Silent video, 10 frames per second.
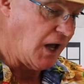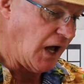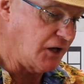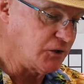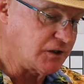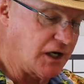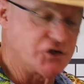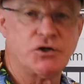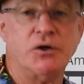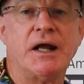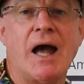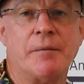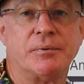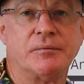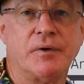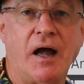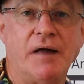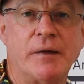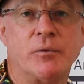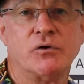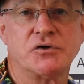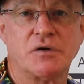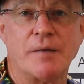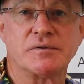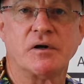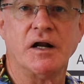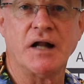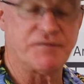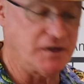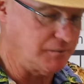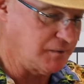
a ukulele tuning app, and that will cost you absolutely nothing.